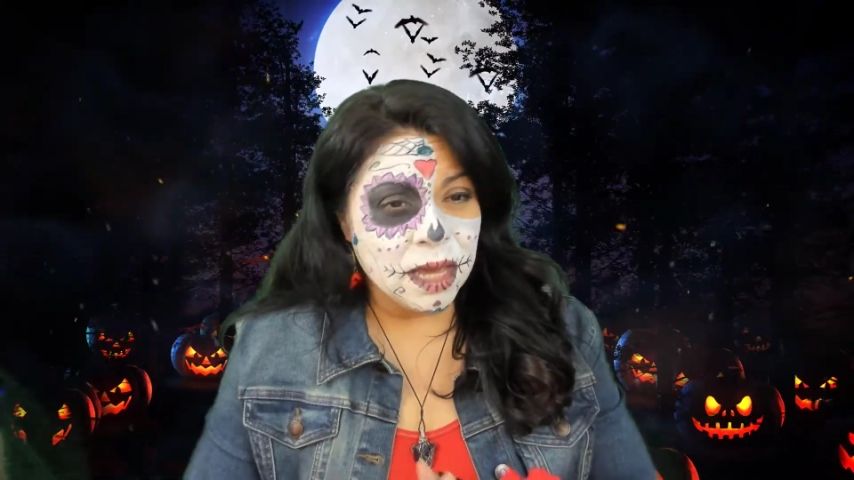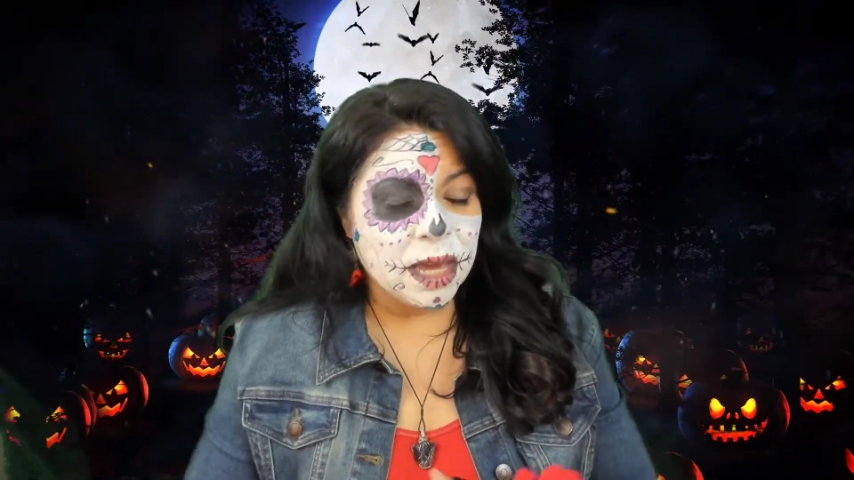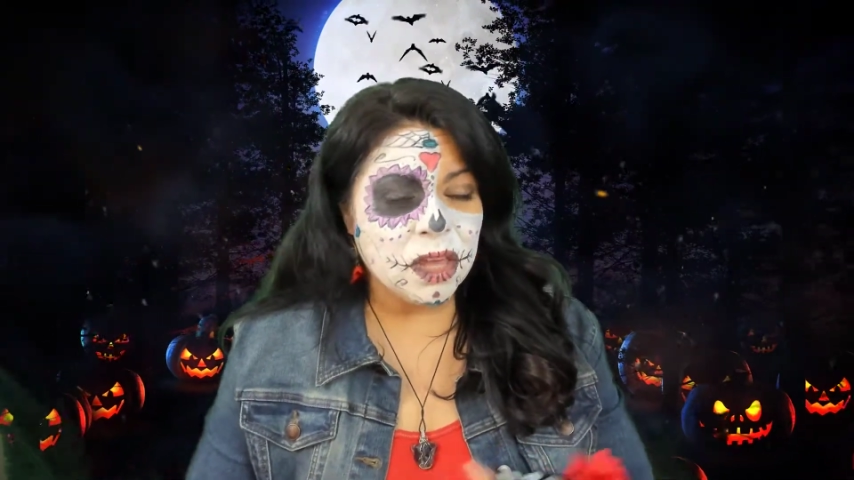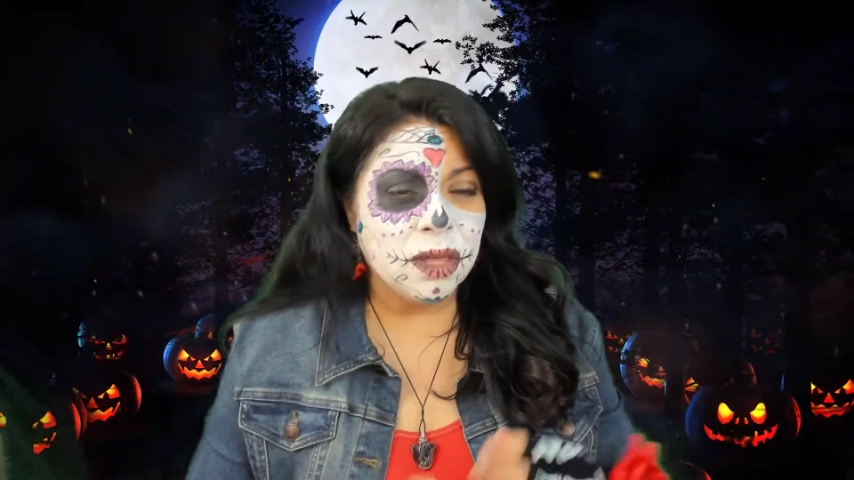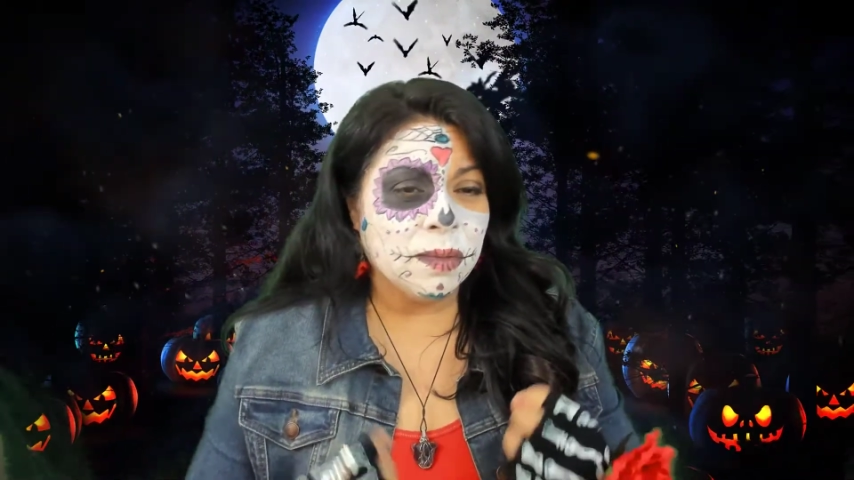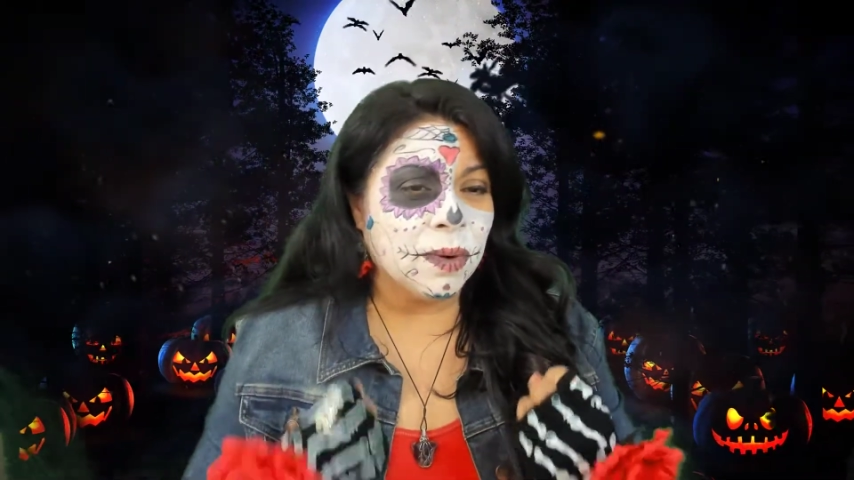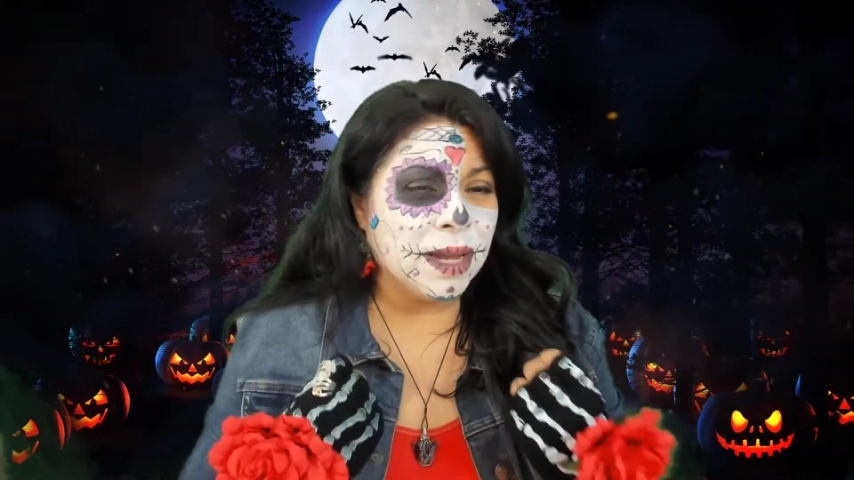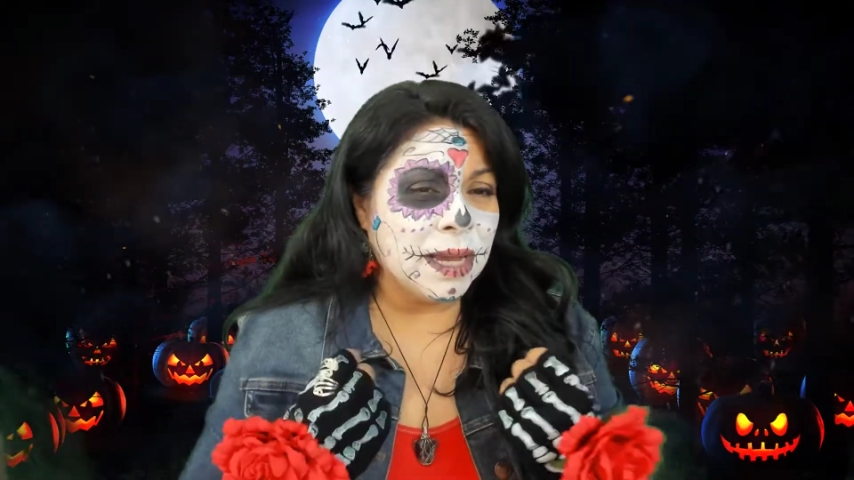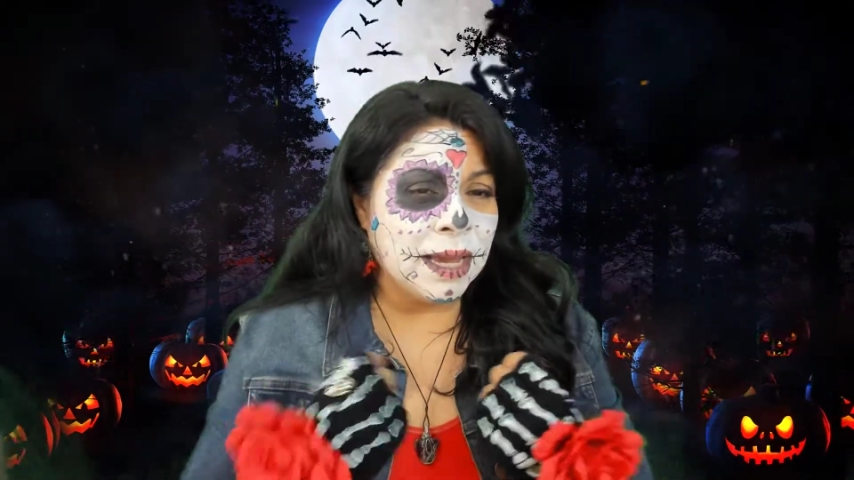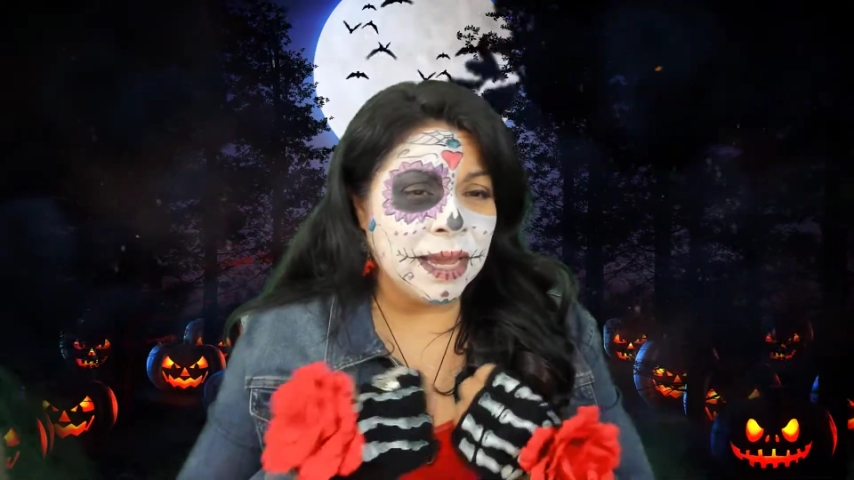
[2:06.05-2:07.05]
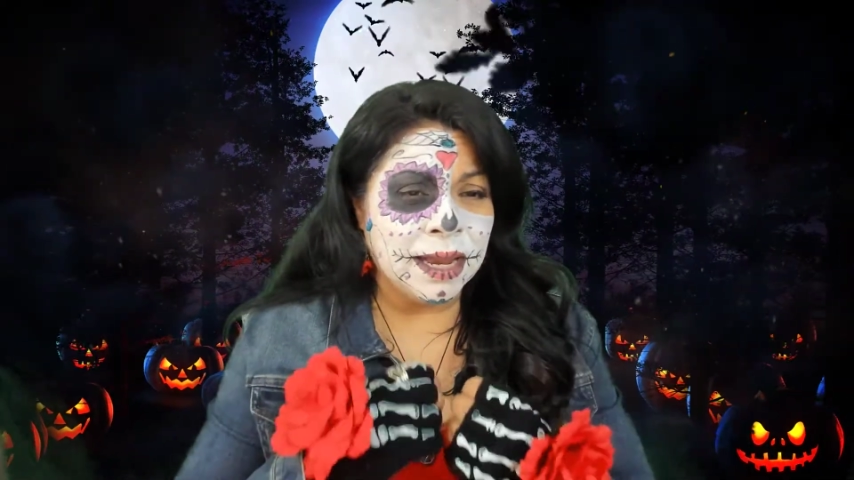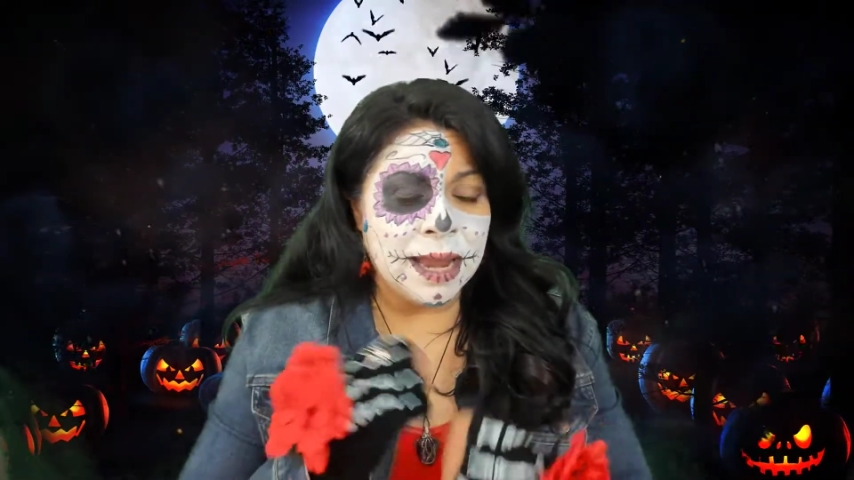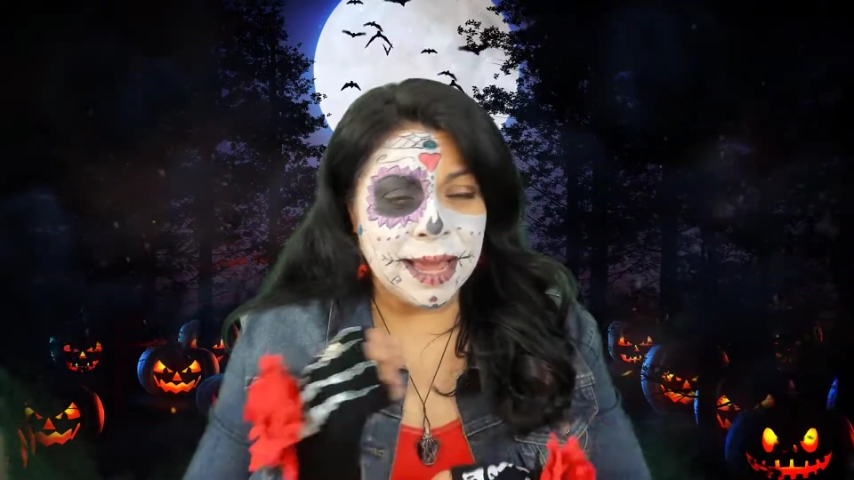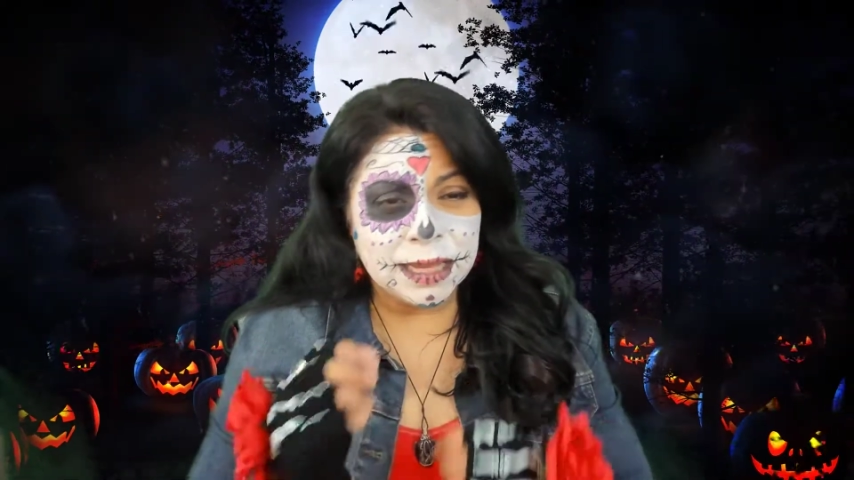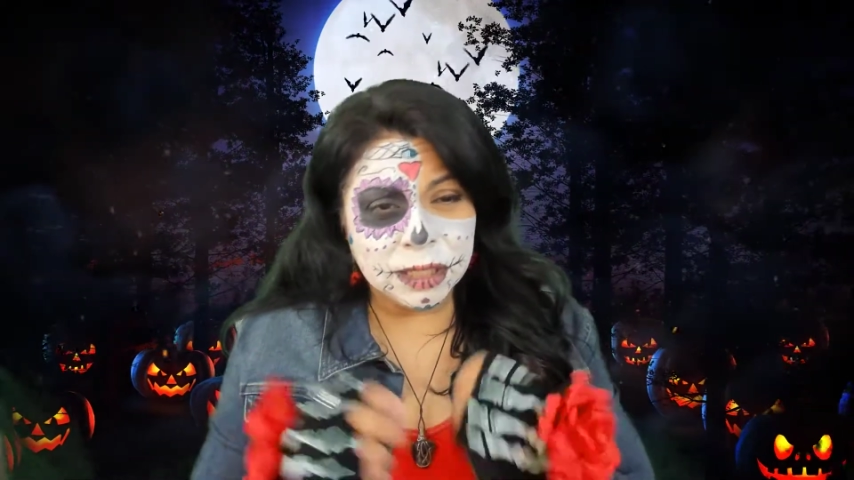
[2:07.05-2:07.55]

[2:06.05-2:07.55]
and she's working in a